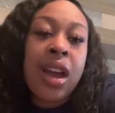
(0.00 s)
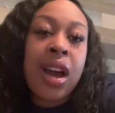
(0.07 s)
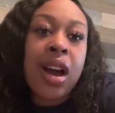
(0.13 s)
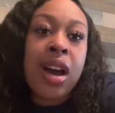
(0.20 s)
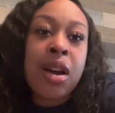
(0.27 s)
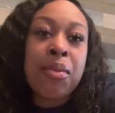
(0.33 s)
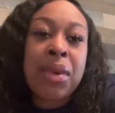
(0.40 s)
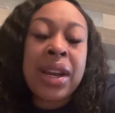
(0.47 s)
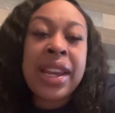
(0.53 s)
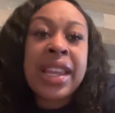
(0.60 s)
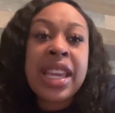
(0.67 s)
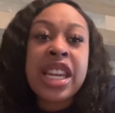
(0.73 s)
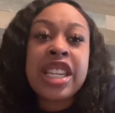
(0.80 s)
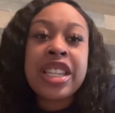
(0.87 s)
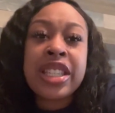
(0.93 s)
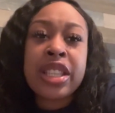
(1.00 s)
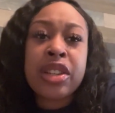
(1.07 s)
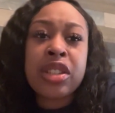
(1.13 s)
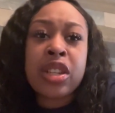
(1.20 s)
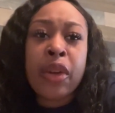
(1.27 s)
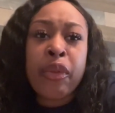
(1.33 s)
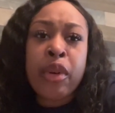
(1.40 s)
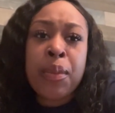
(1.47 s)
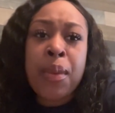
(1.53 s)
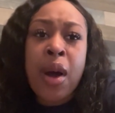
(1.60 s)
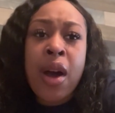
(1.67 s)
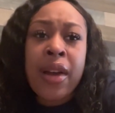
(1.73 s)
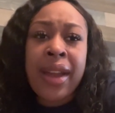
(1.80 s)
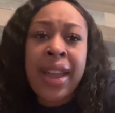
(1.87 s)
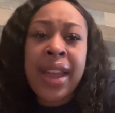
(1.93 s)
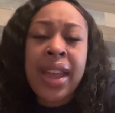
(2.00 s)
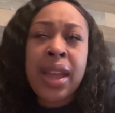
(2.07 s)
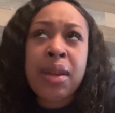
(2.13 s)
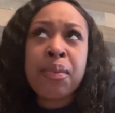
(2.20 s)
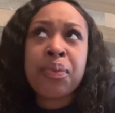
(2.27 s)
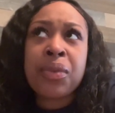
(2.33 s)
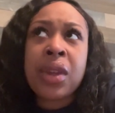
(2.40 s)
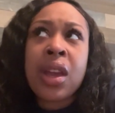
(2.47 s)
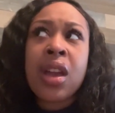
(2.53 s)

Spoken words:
I didn't get a chance to go to the football game,